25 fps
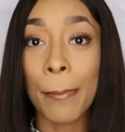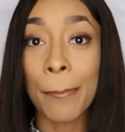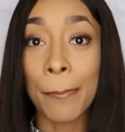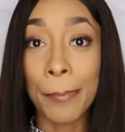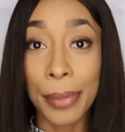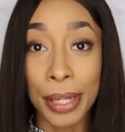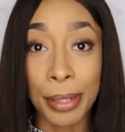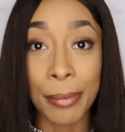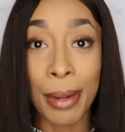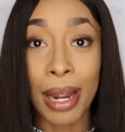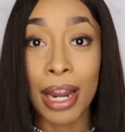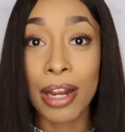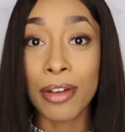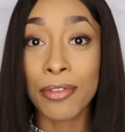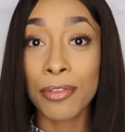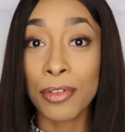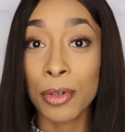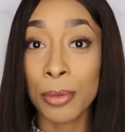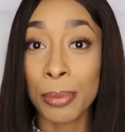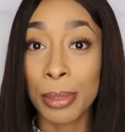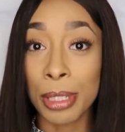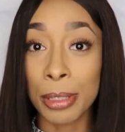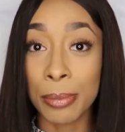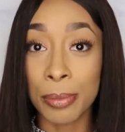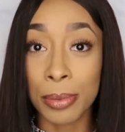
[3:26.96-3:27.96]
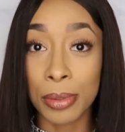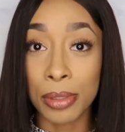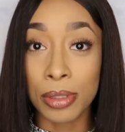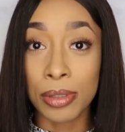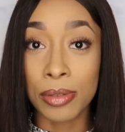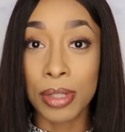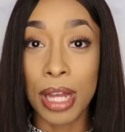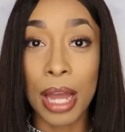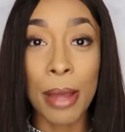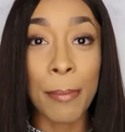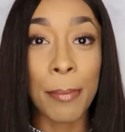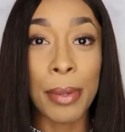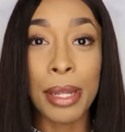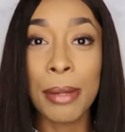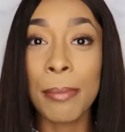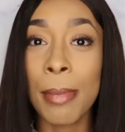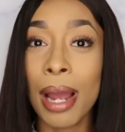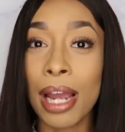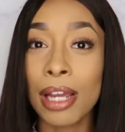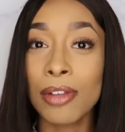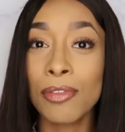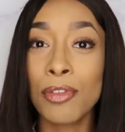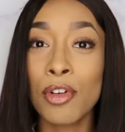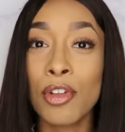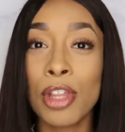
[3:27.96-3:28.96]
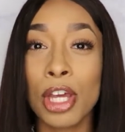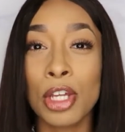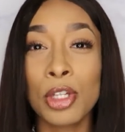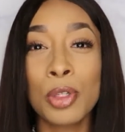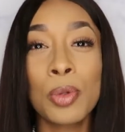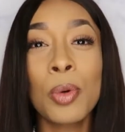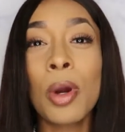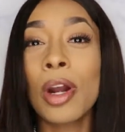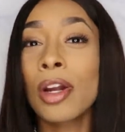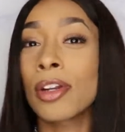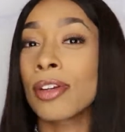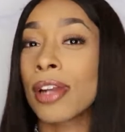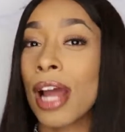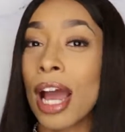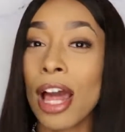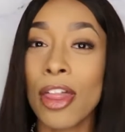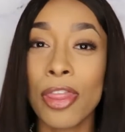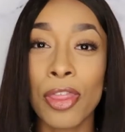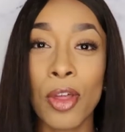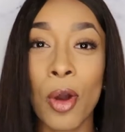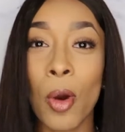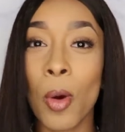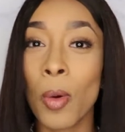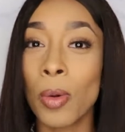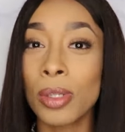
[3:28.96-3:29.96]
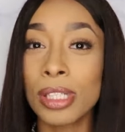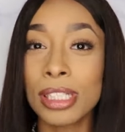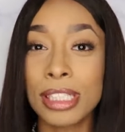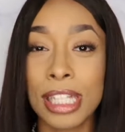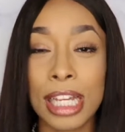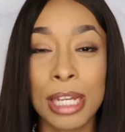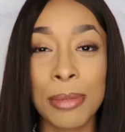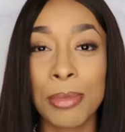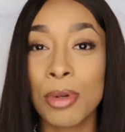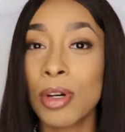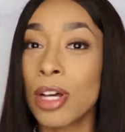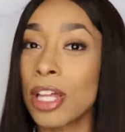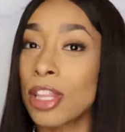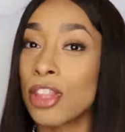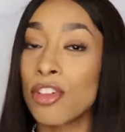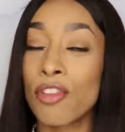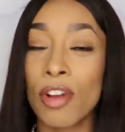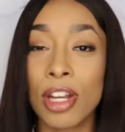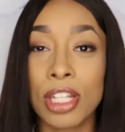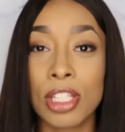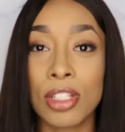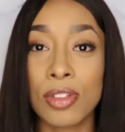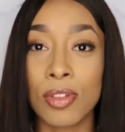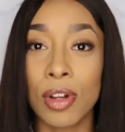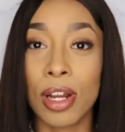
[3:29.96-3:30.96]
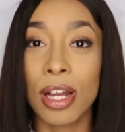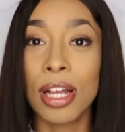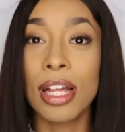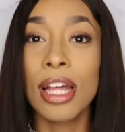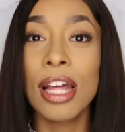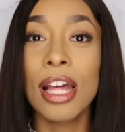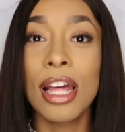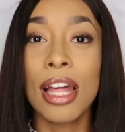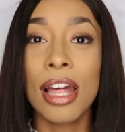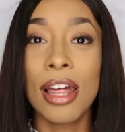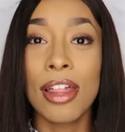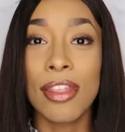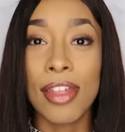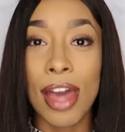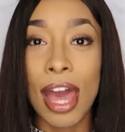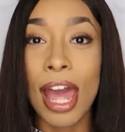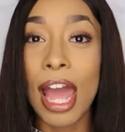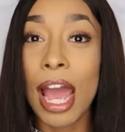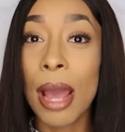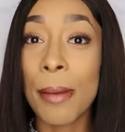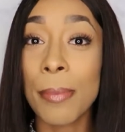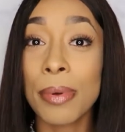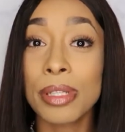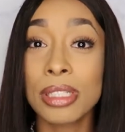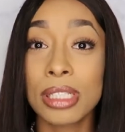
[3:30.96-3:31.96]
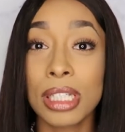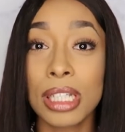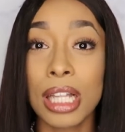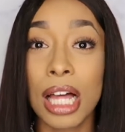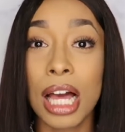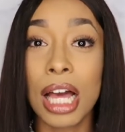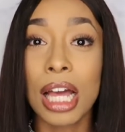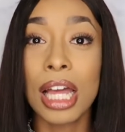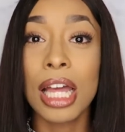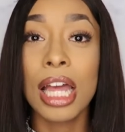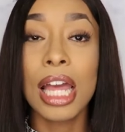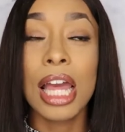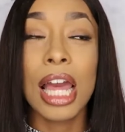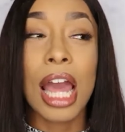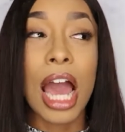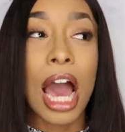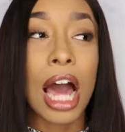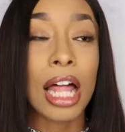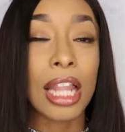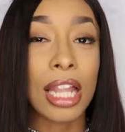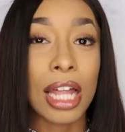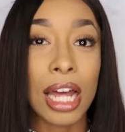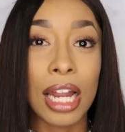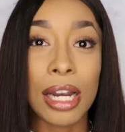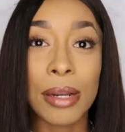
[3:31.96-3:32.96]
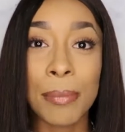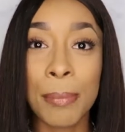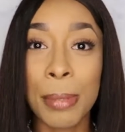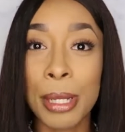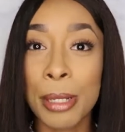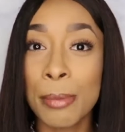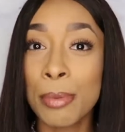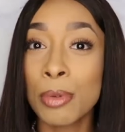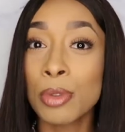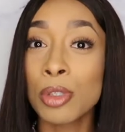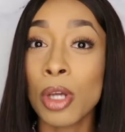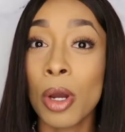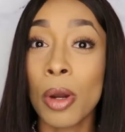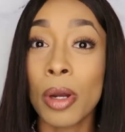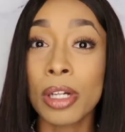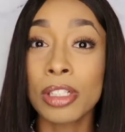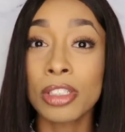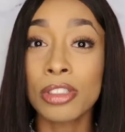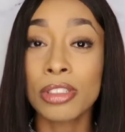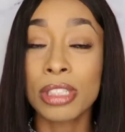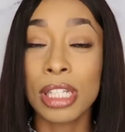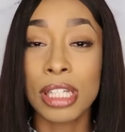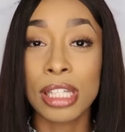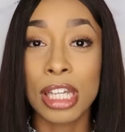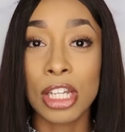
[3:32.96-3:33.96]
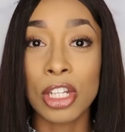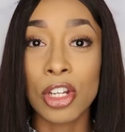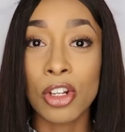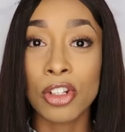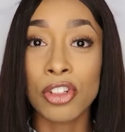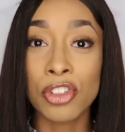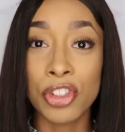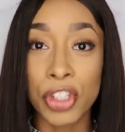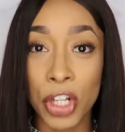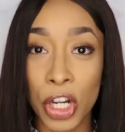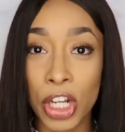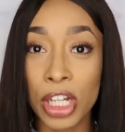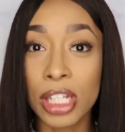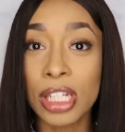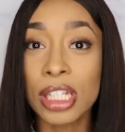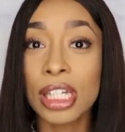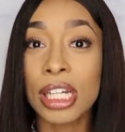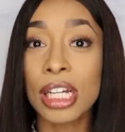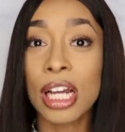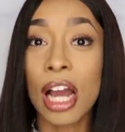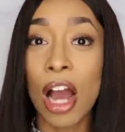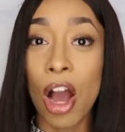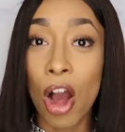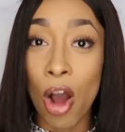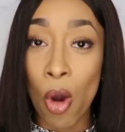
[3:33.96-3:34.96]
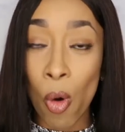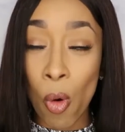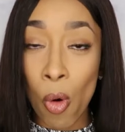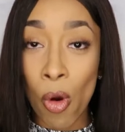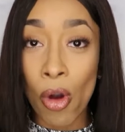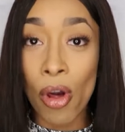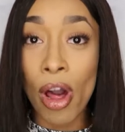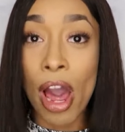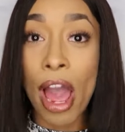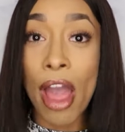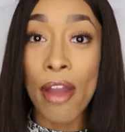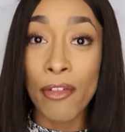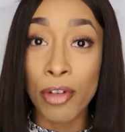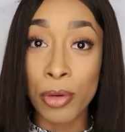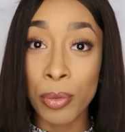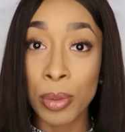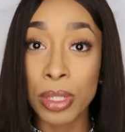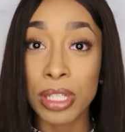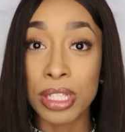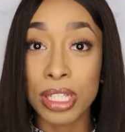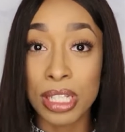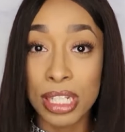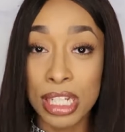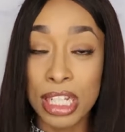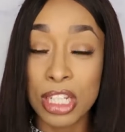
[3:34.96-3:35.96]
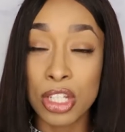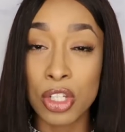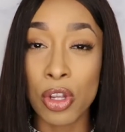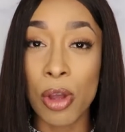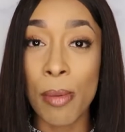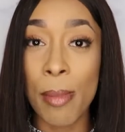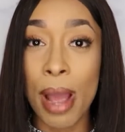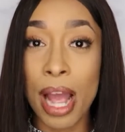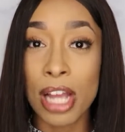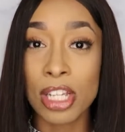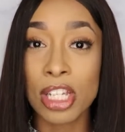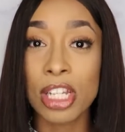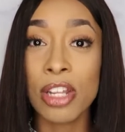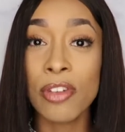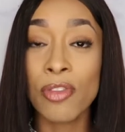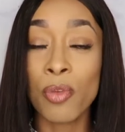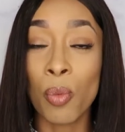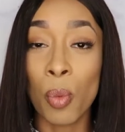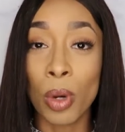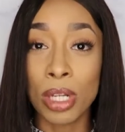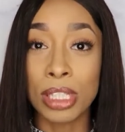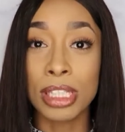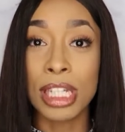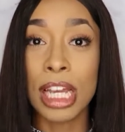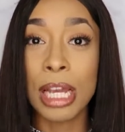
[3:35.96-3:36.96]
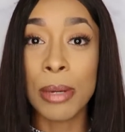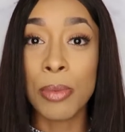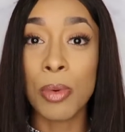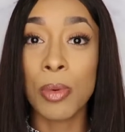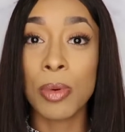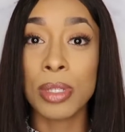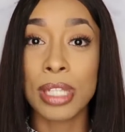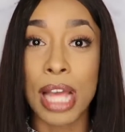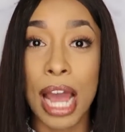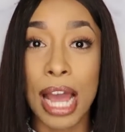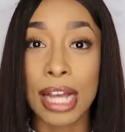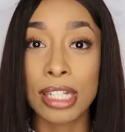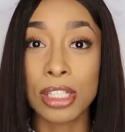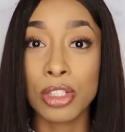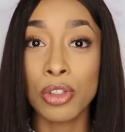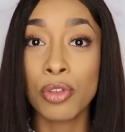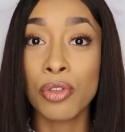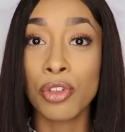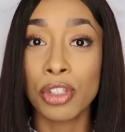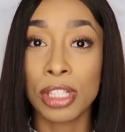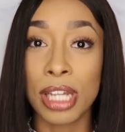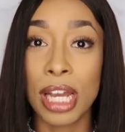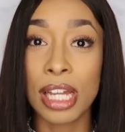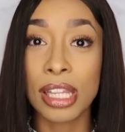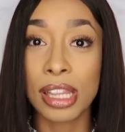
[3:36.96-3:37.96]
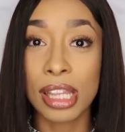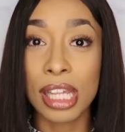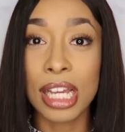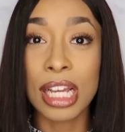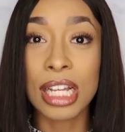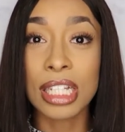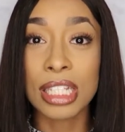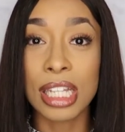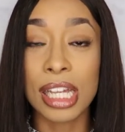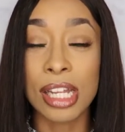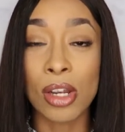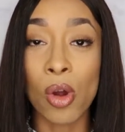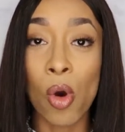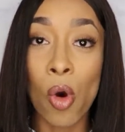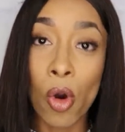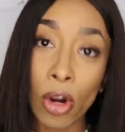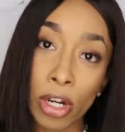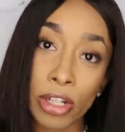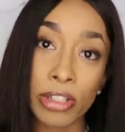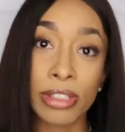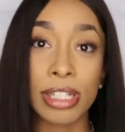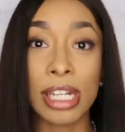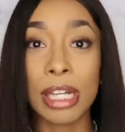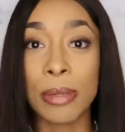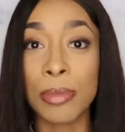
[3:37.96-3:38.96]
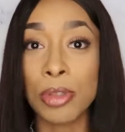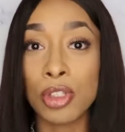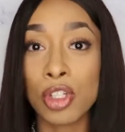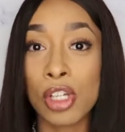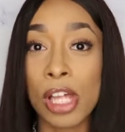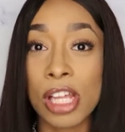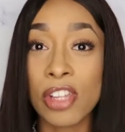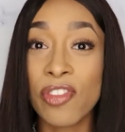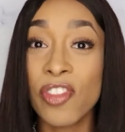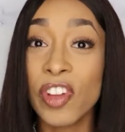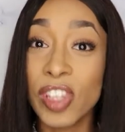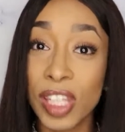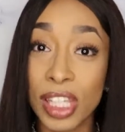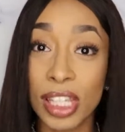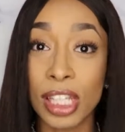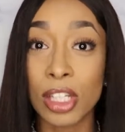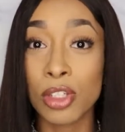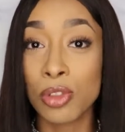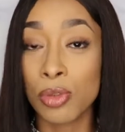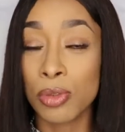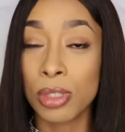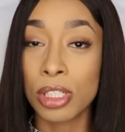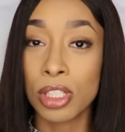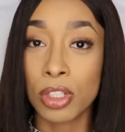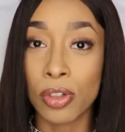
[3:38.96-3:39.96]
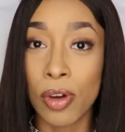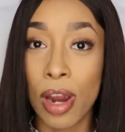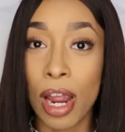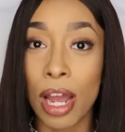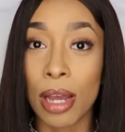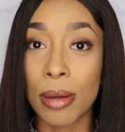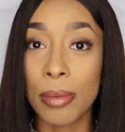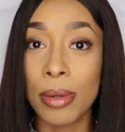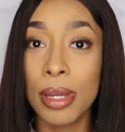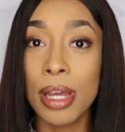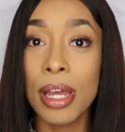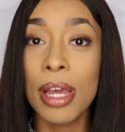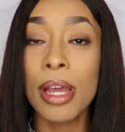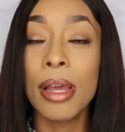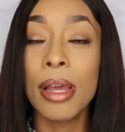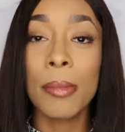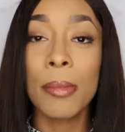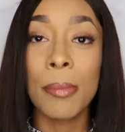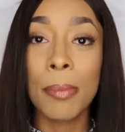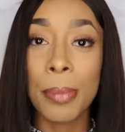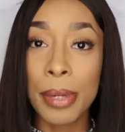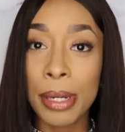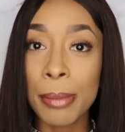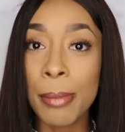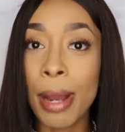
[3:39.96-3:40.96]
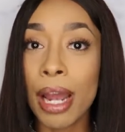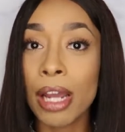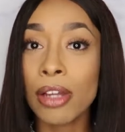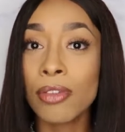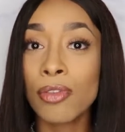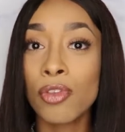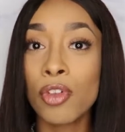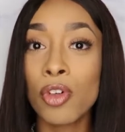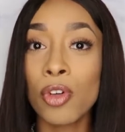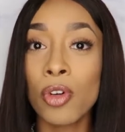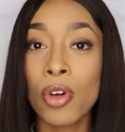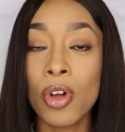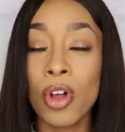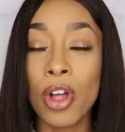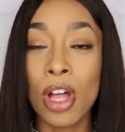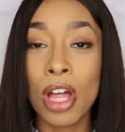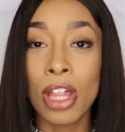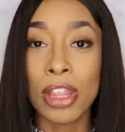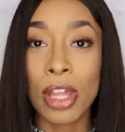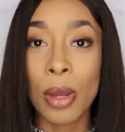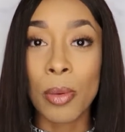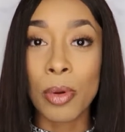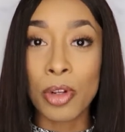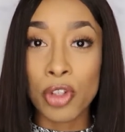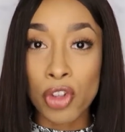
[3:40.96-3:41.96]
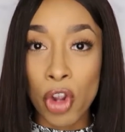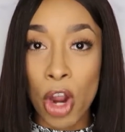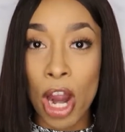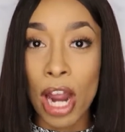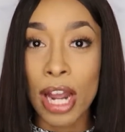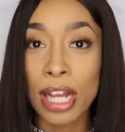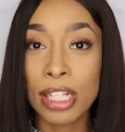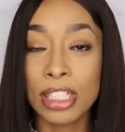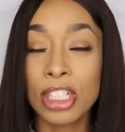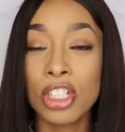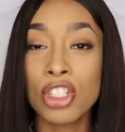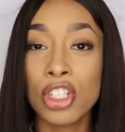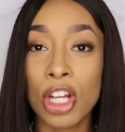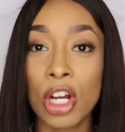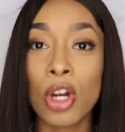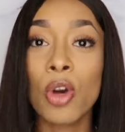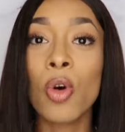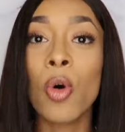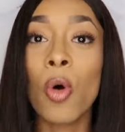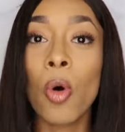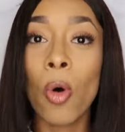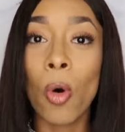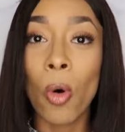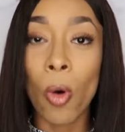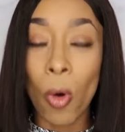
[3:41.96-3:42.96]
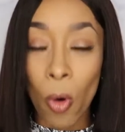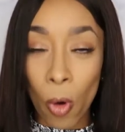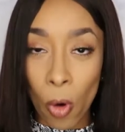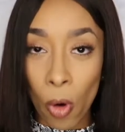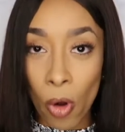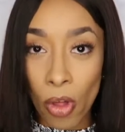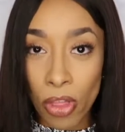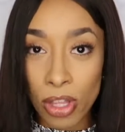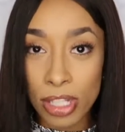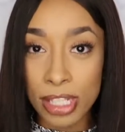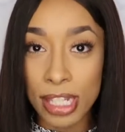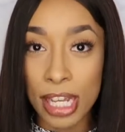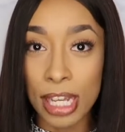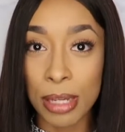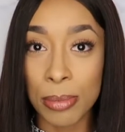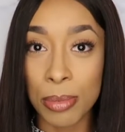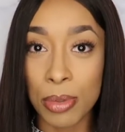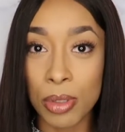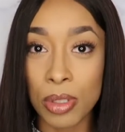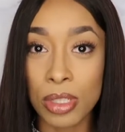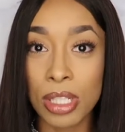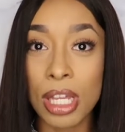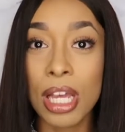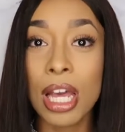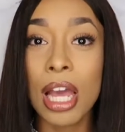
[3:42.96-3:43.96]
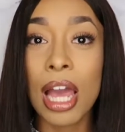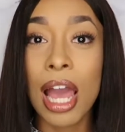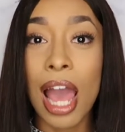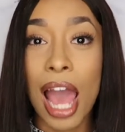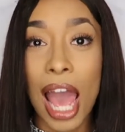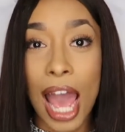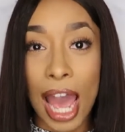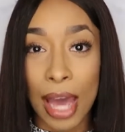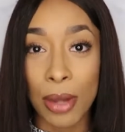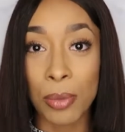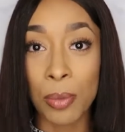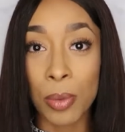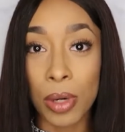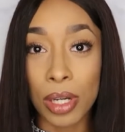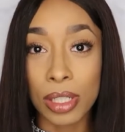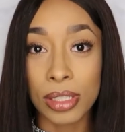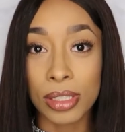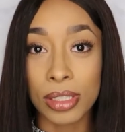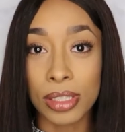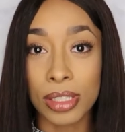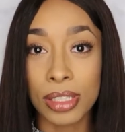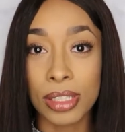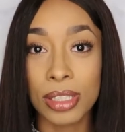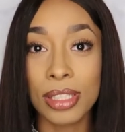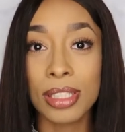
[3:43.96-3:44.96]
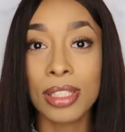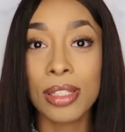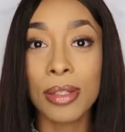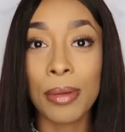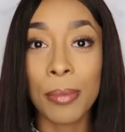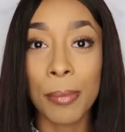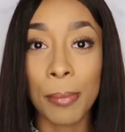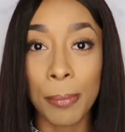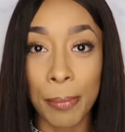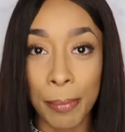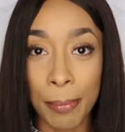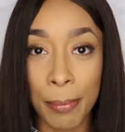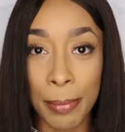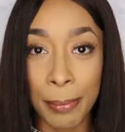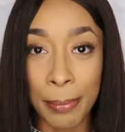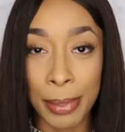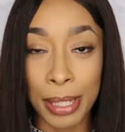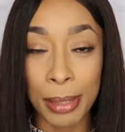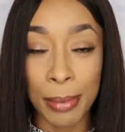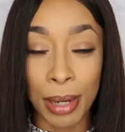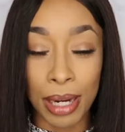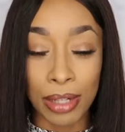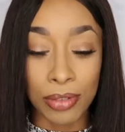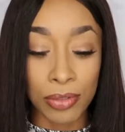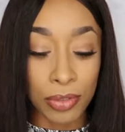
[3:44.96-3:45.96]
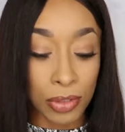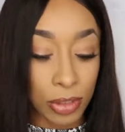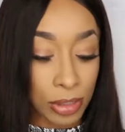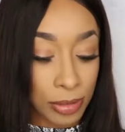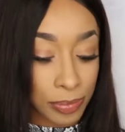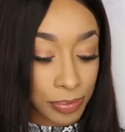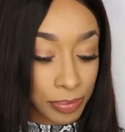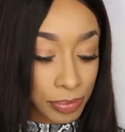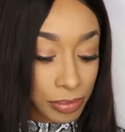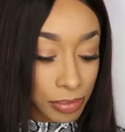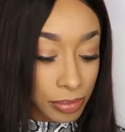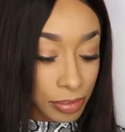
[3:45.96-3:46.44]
Be mindful, people, and be mindful that you are not the only table in the restaurant. That happens a lot. A lot of people don't understand that you're juggling everyone's needs. So imagine if one table was asking you for 10 things and all your tables, so that's 50 things you need to grab. Be mindful that we're trying to juggle all the tables at once. Be mindful.